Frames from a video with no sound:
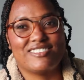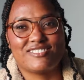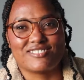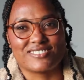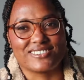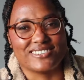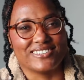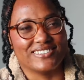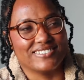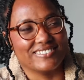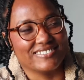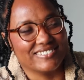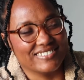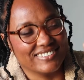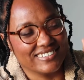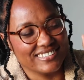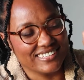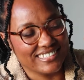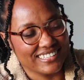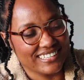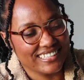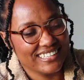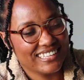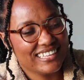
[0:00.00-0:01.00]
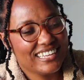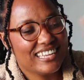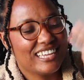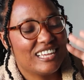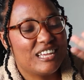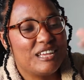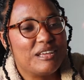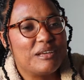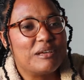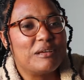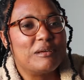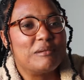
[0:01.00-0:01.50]
true.
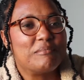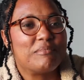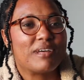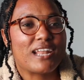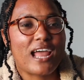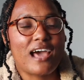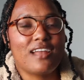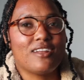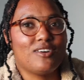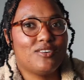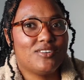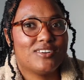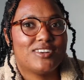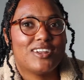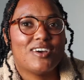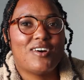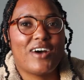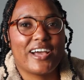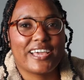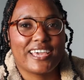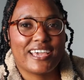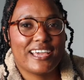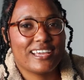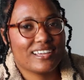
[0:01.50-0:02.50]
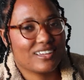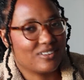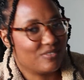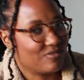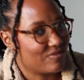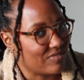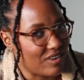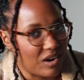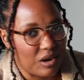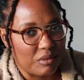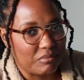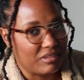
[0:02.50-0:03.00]
But I don't know. I can't
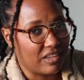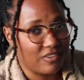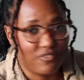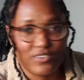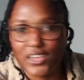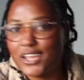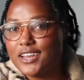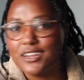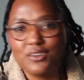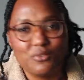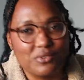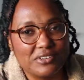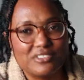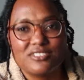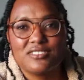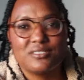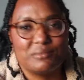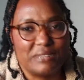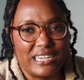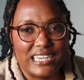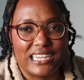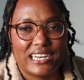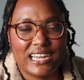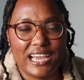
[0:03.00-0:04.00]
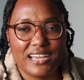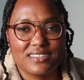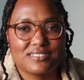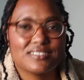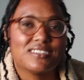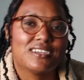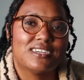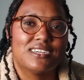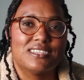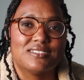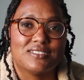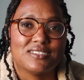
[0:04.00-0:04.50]
confirm if anyone's Jamaican
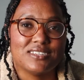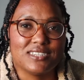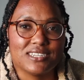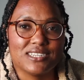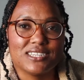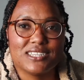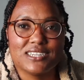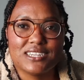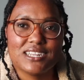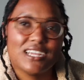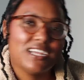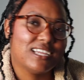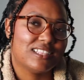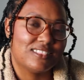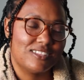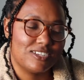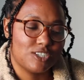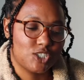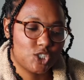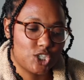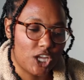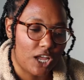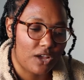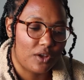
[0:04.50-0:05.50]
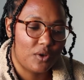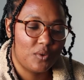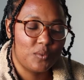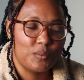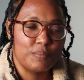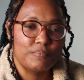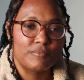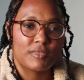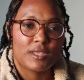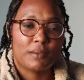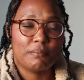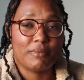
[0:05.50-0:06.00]
accent is good in this show.
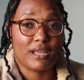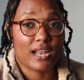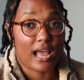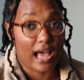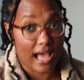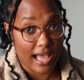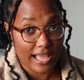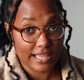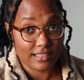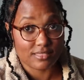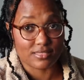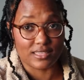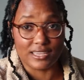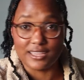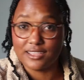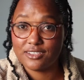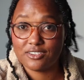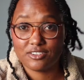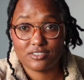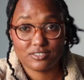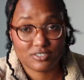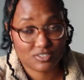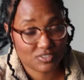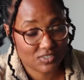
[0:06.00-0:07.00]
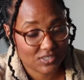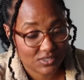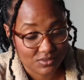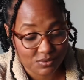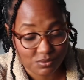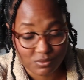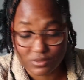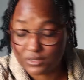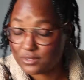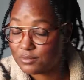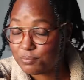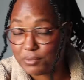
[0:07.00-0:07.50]
But I think she
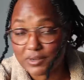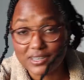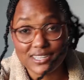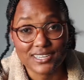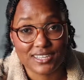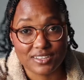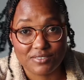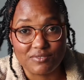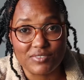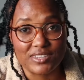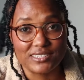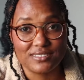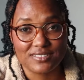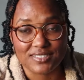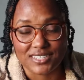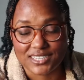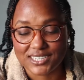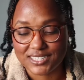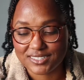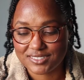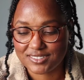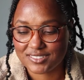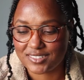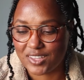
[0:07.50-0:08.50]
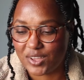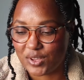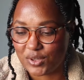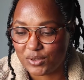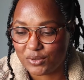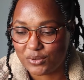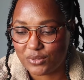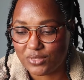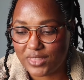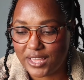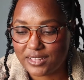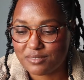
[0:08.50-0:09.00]
was pretty convincing.
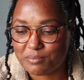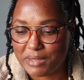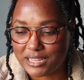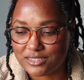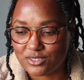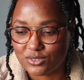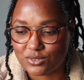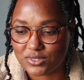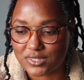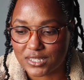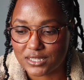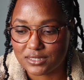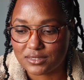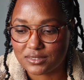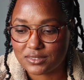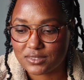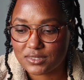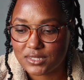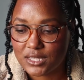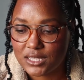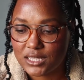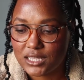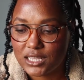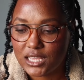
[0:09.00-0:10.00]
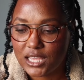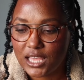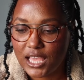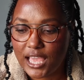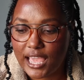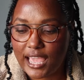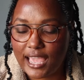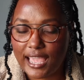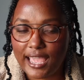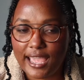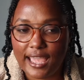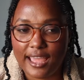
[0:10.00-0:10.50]
So that's my 2 cents.
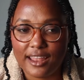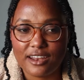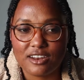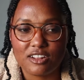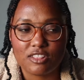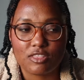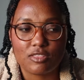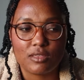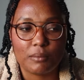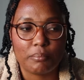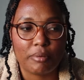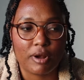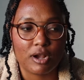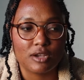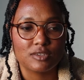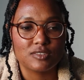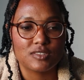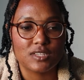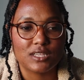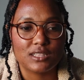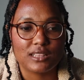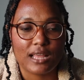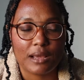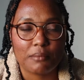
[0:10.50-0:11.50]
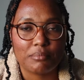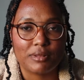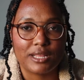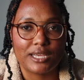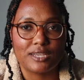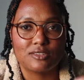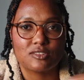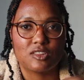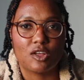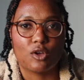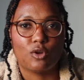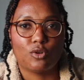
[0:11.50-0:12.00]
And the person that
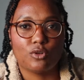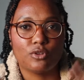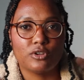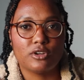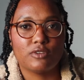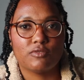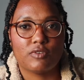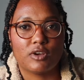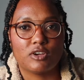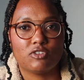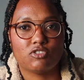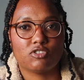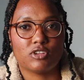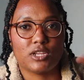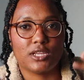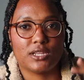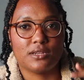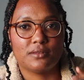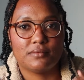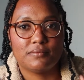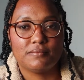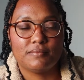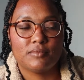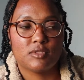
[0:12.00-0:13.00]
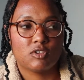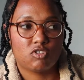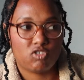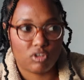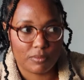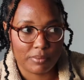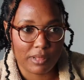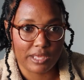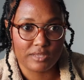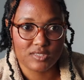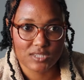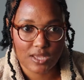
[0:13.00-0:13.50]
plays the older version,
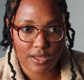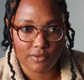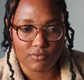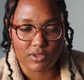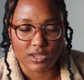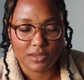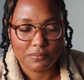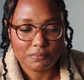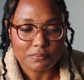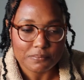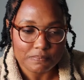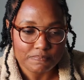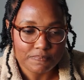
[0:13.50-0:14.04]
she plays Covey.